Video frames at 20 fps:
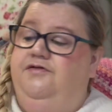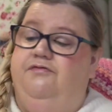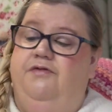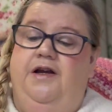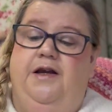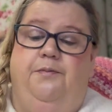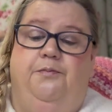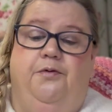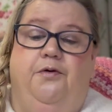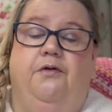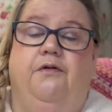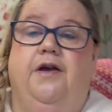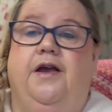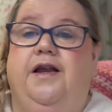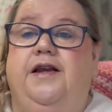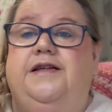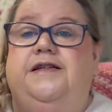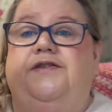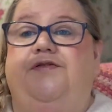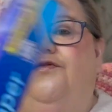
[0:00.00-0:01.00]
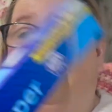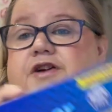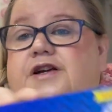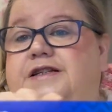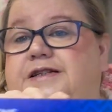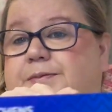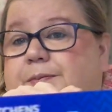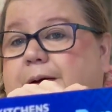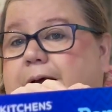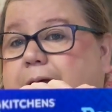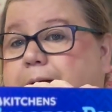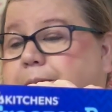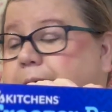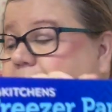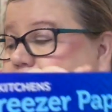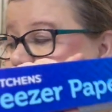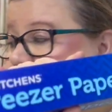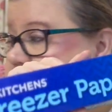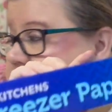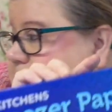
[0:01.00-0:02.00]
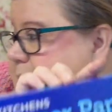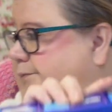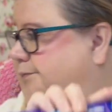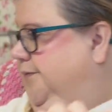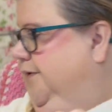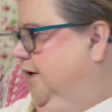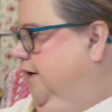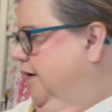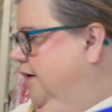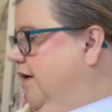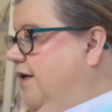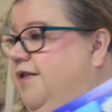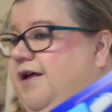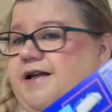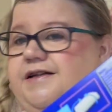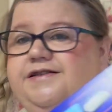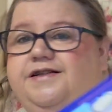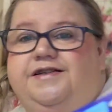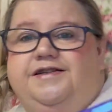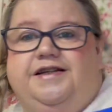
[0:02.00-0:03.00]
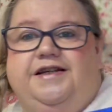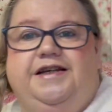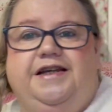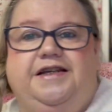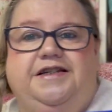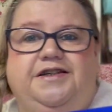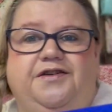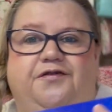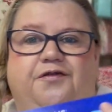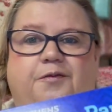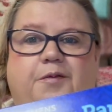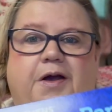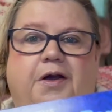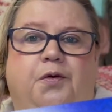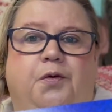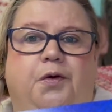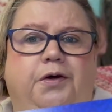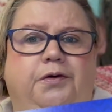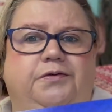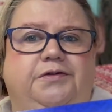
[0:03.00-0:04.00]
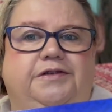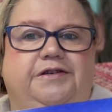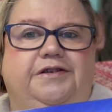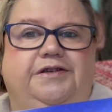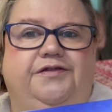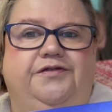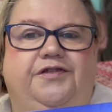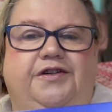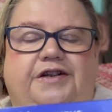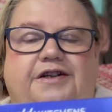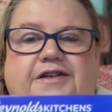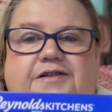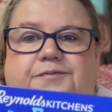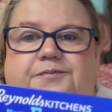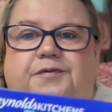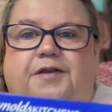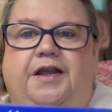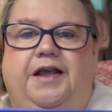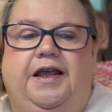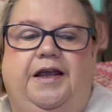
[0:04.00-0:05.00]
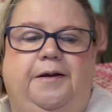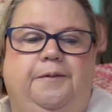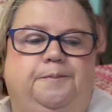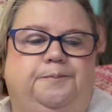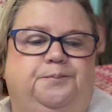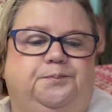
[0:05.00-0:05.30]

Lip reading: really boring and it's freezer paper, but that's because I need it for my quilt, for the